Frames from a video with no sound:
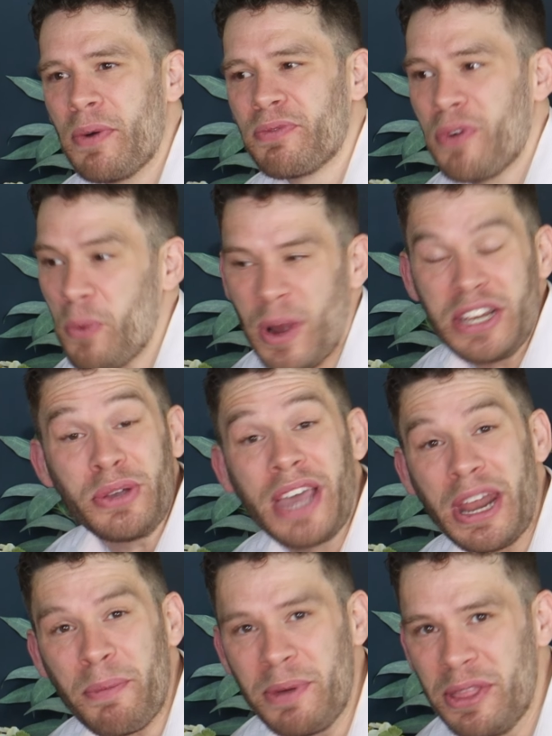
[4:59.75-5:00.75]
for when you
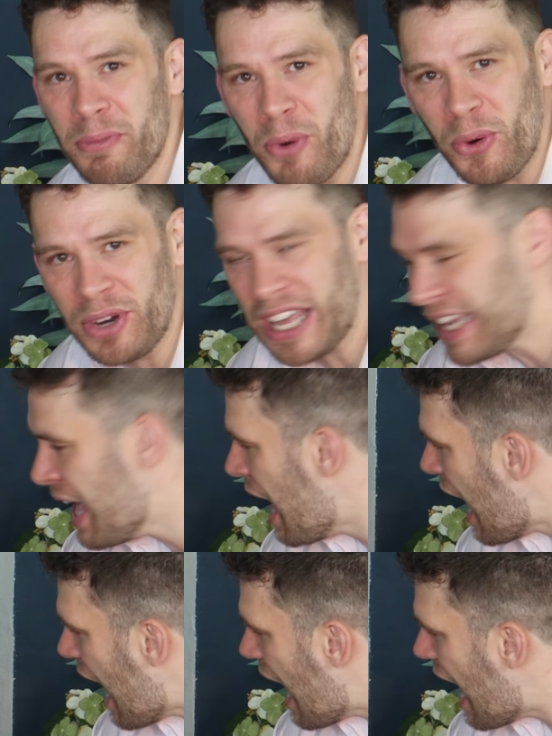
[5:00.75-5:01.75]
get up in the morning,
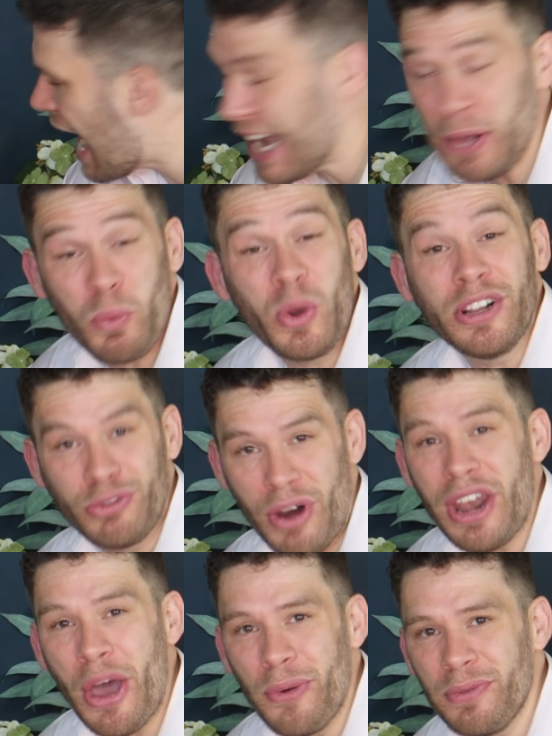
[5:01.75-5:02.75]
and it will
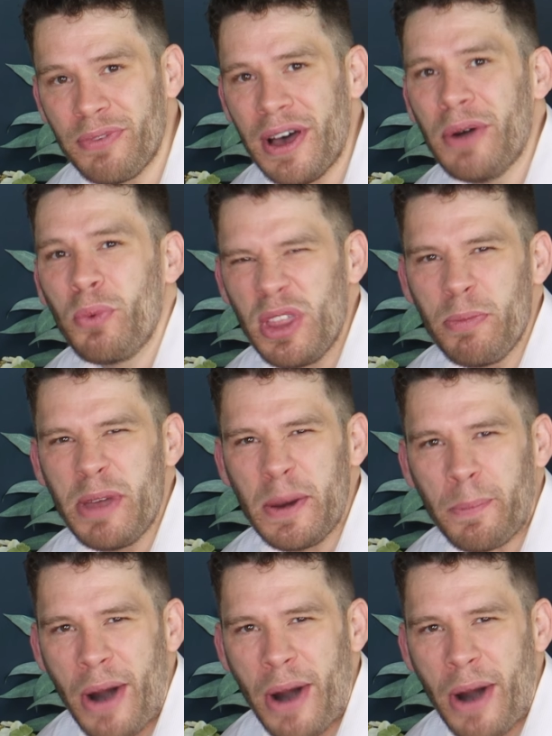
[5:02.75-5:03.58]
run over with a bit of